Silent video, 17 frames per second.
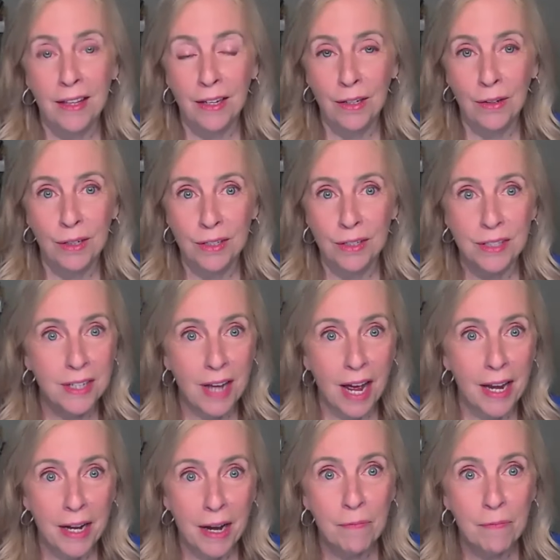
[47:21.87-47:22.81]
that you can
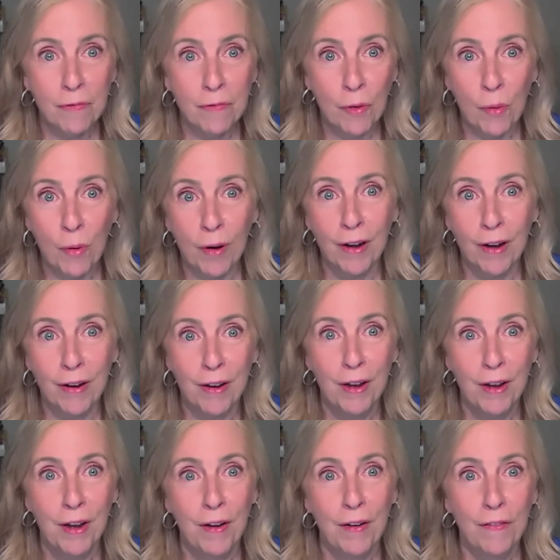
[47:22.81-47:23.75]
sign up for
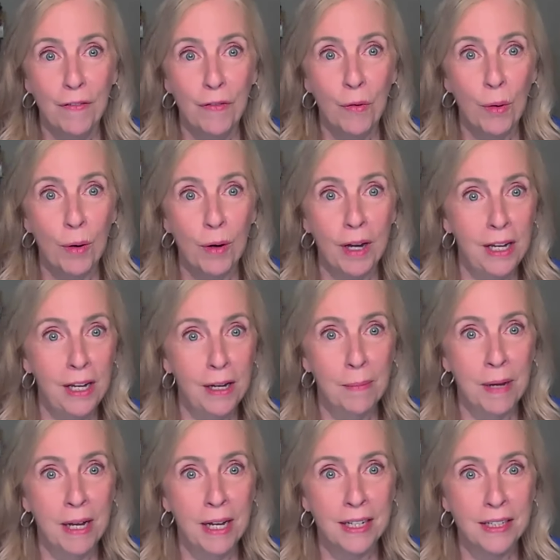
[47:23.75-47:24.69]

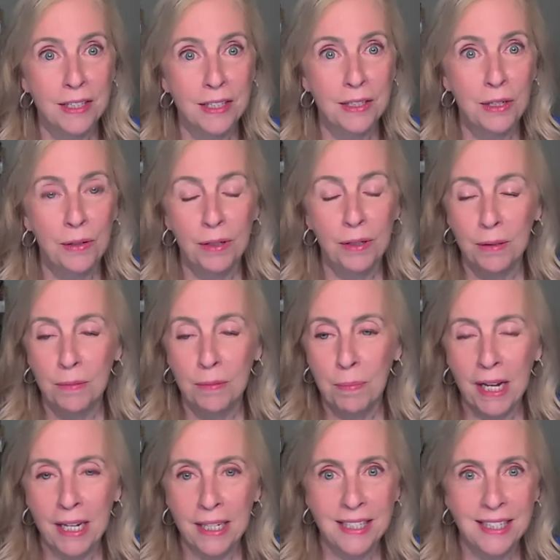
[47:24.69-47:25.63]
EMS. You can
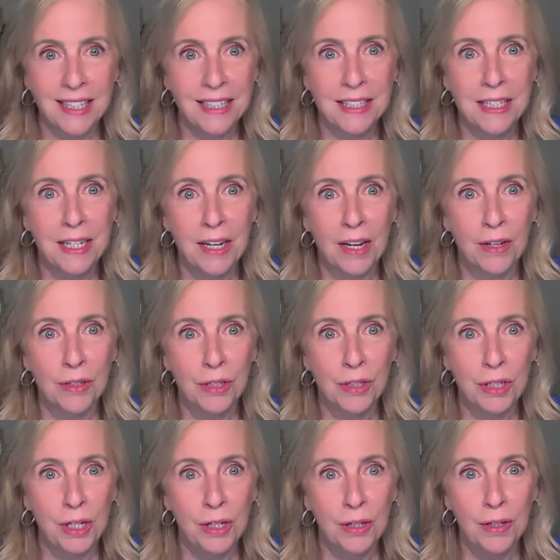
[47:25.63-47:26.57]
pay $60
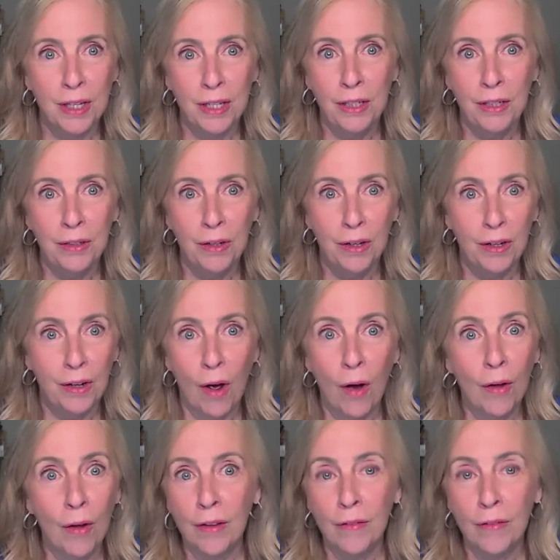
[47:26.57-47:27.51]
a year, and then
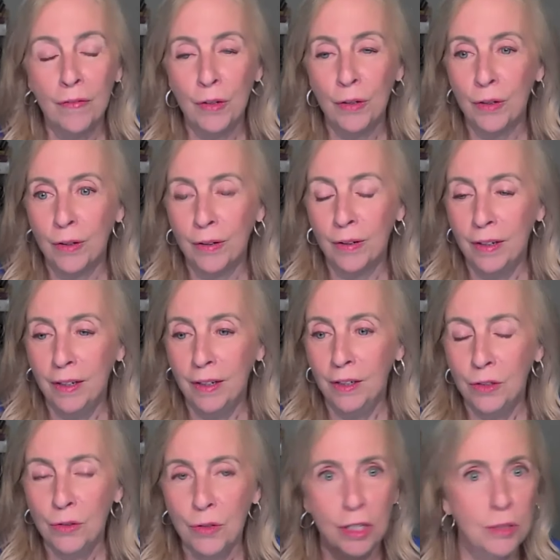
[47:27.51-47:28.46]
all of your
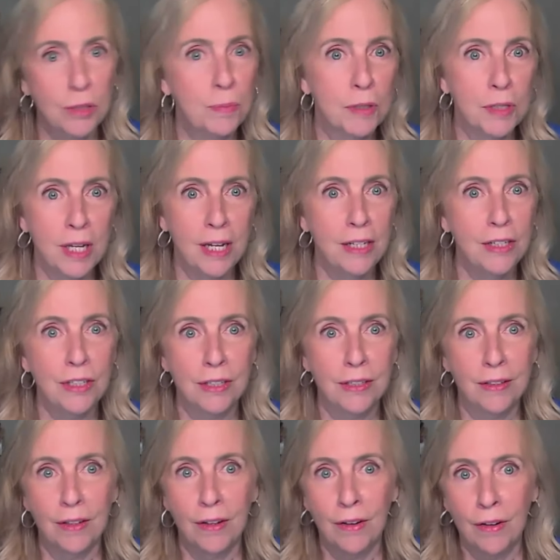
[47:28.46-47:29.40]

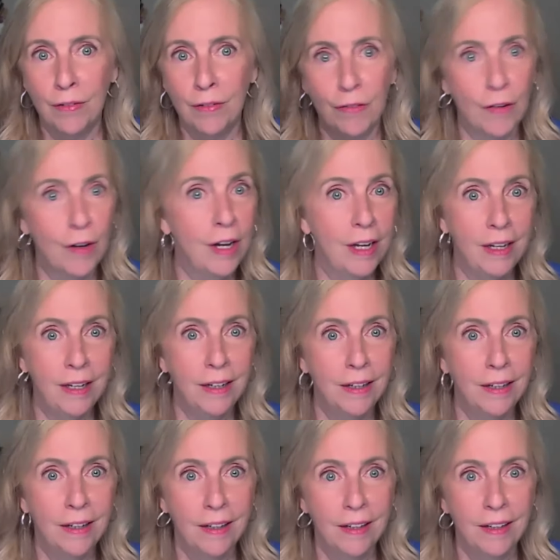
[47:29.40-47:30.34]
transportation are free.
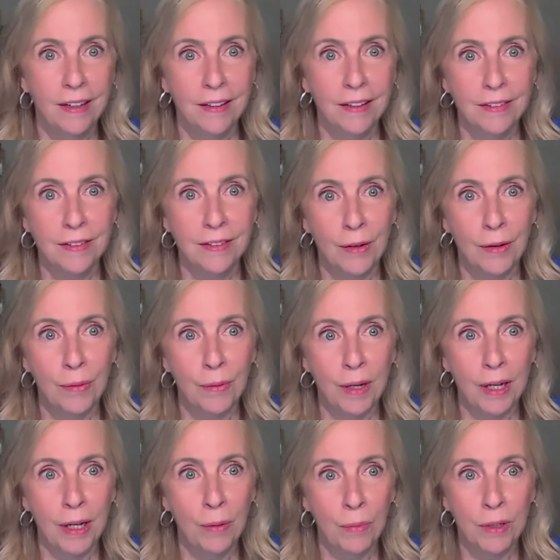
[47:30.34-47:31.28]

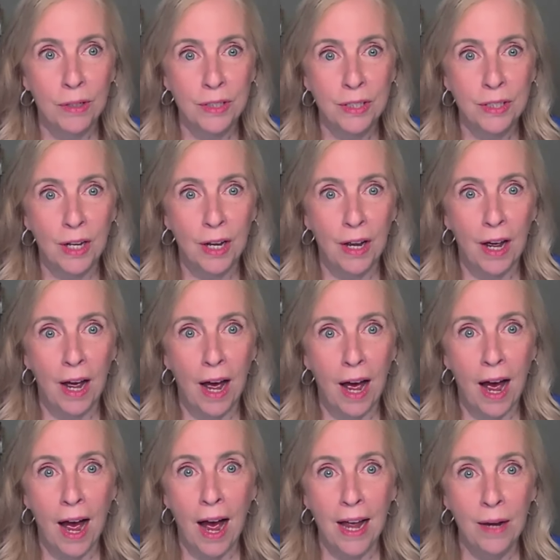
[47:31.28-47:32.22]
So it was
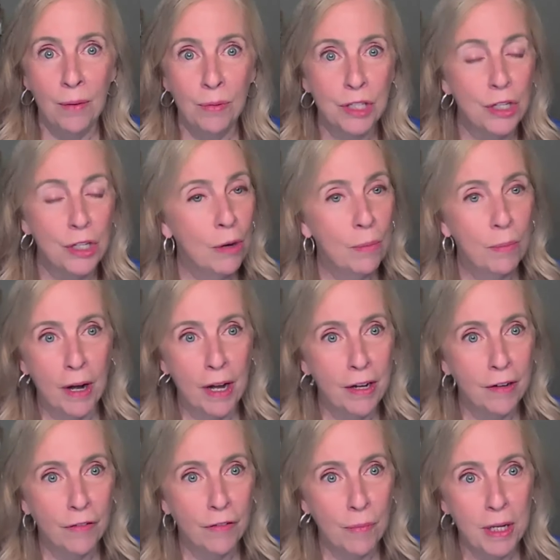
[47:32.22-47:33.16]
a
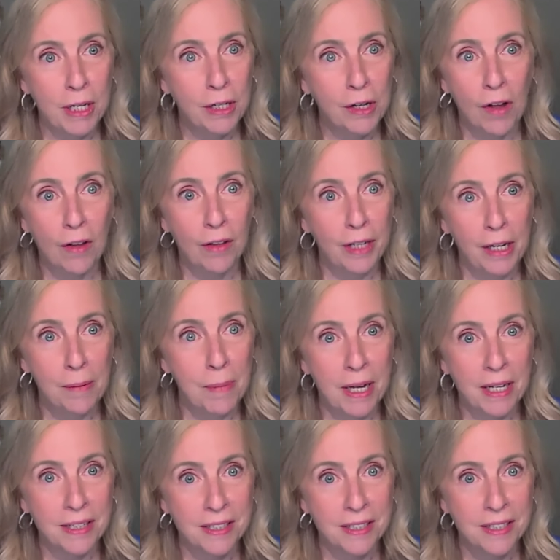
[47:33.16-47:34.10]
no-brainer for me to call
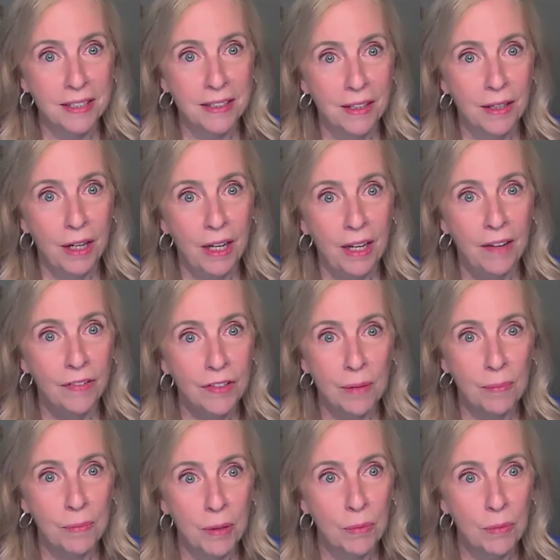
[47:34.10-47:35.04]
EMS if
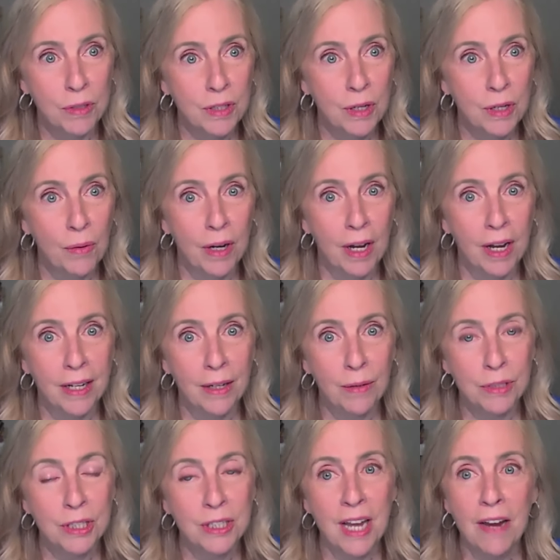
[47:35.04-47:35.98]
something was going on. It
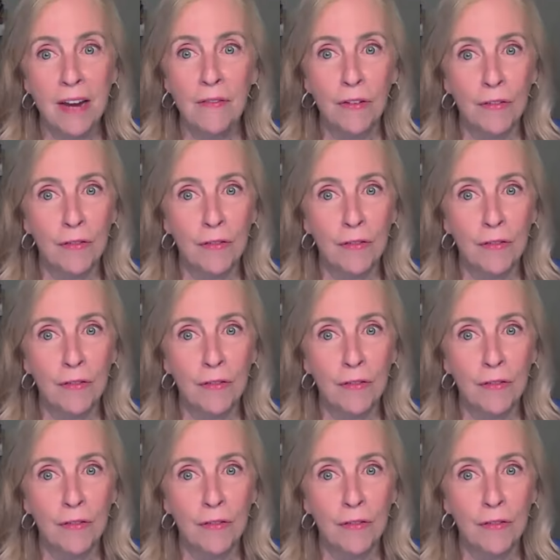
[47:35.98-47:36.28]
was safer